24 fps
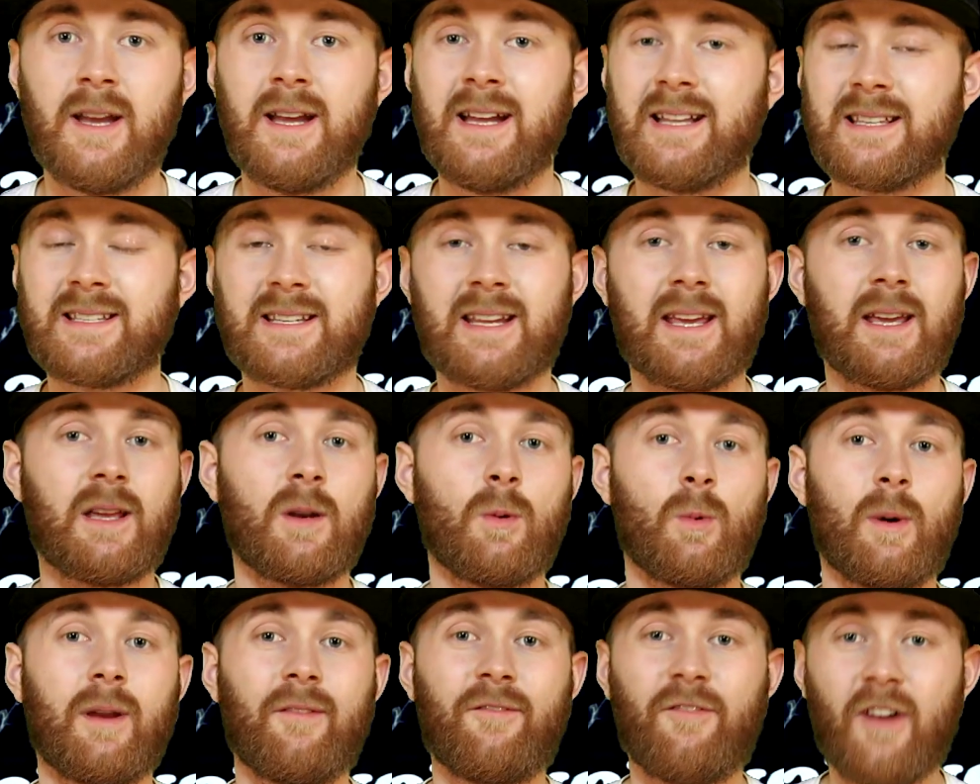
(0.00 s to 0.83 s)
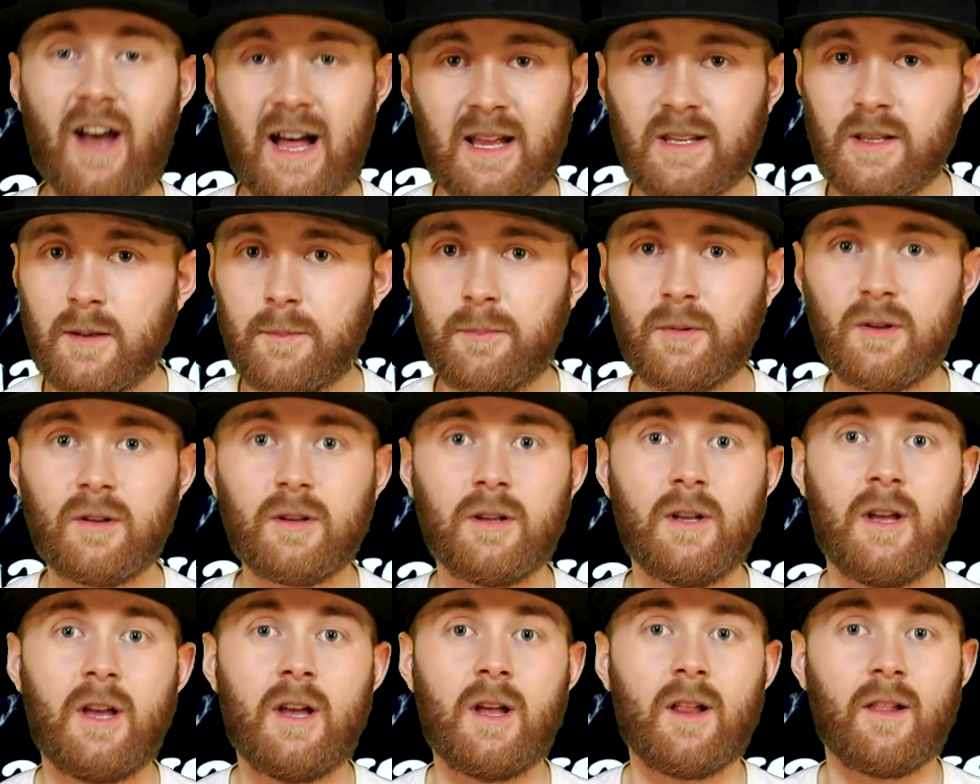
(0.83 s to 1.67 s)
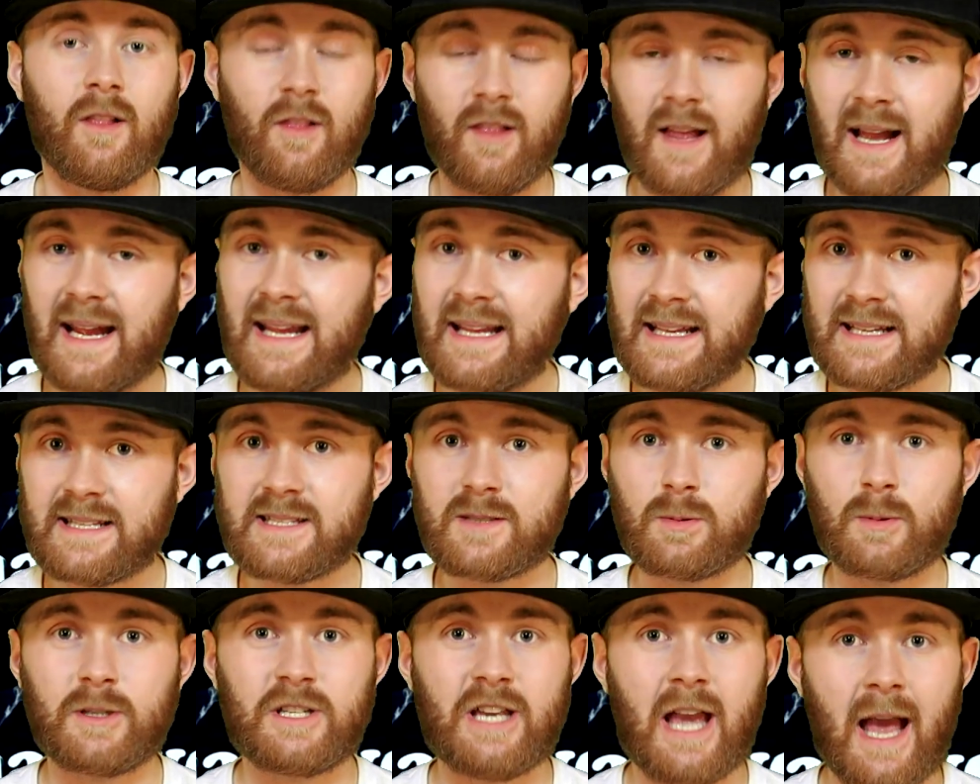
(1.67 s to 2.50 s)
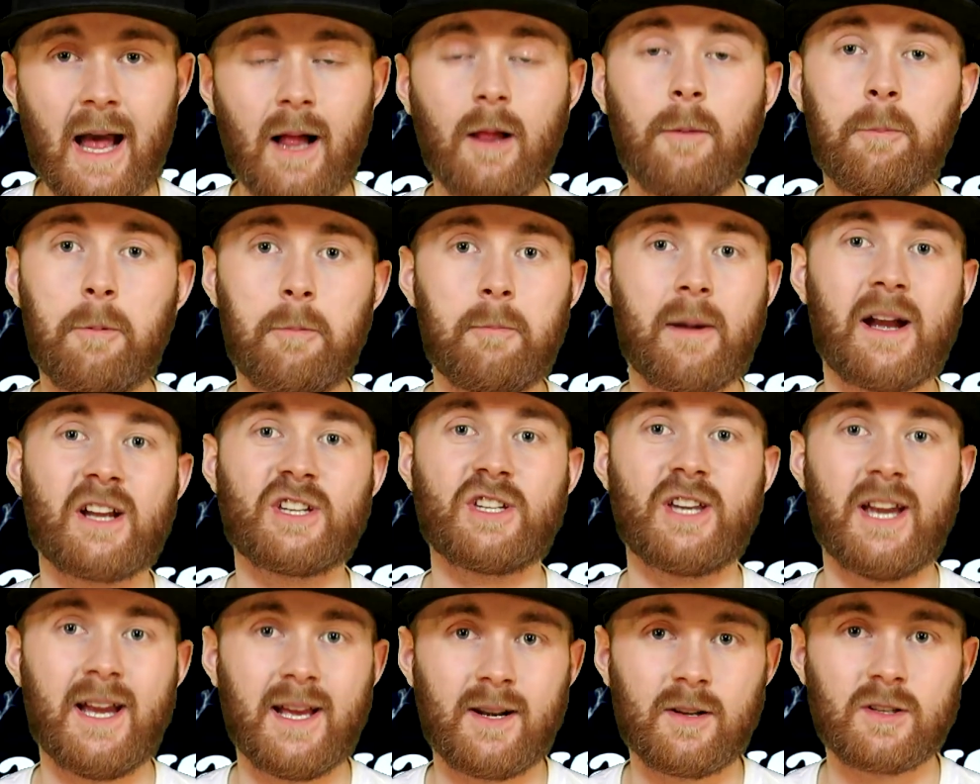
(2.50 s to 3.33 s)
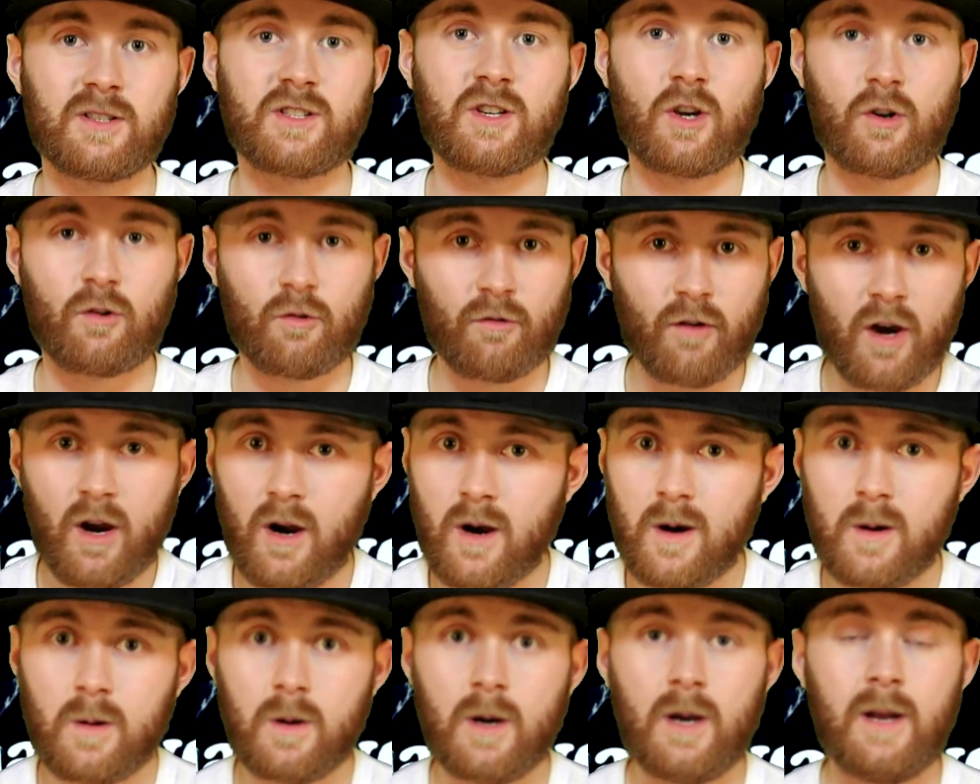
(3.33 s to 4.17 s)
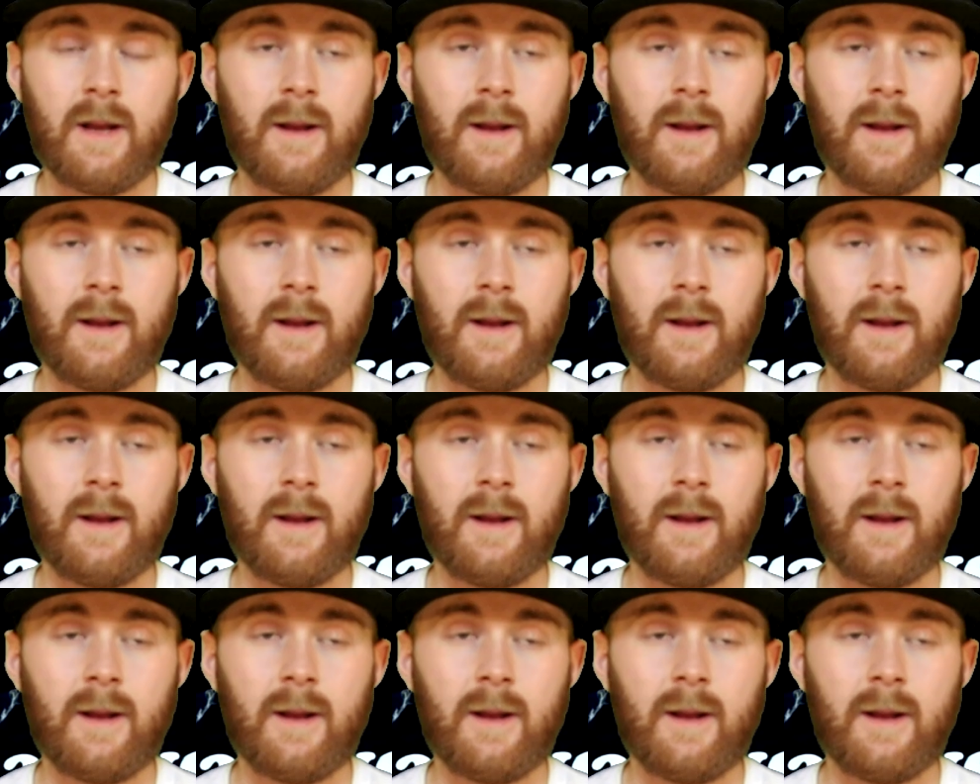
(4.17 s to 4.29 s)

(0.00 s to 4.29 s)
It's taken away valuable likes, which help my channel to grow.